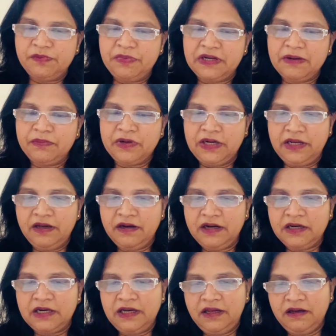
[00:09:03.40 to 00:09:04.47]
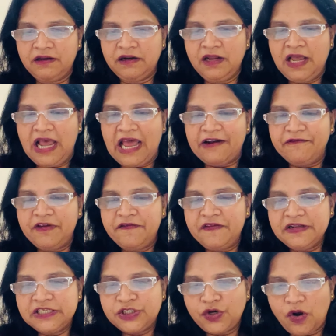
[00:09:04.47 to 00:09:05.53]
become clear and clear, and we feel
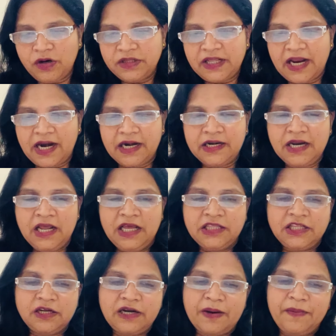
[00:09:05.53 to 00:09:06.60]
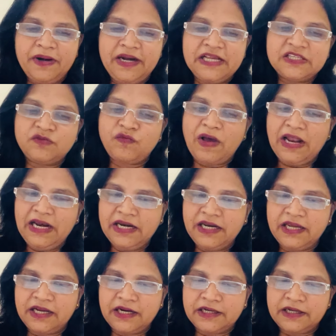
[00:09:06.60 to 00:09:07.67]
sure that the remedy is well
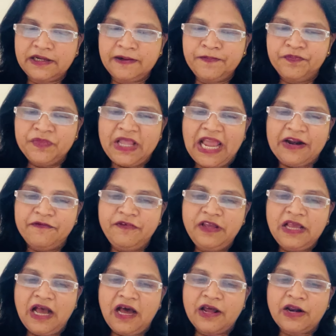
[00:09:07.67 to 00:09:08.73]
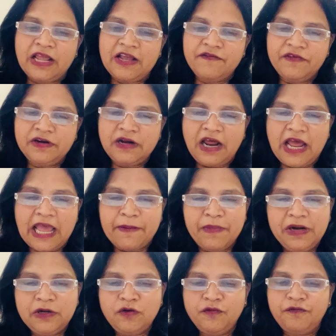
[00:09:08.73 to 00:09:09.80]
indicated and we are even
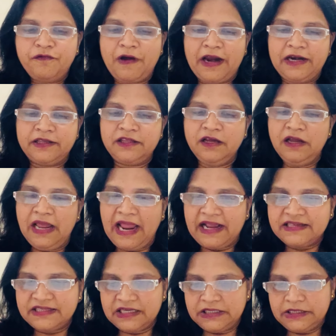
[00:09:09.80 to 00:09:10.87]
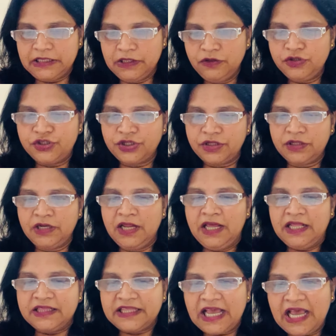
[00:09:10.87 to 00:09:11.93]
able to find the exact delusion,
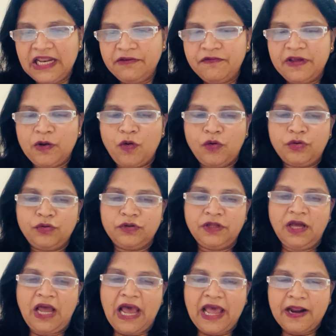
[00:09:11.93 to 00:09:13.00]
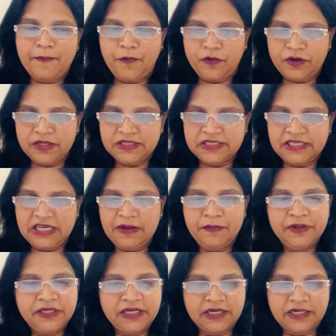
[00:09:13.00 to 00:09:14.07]
then we go to the higher potency
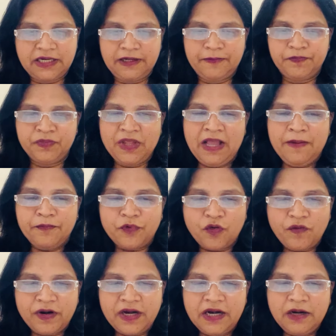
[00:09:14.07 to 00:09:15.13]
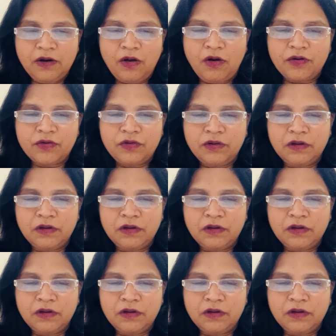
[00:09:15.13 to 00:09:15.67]
immediately, provided or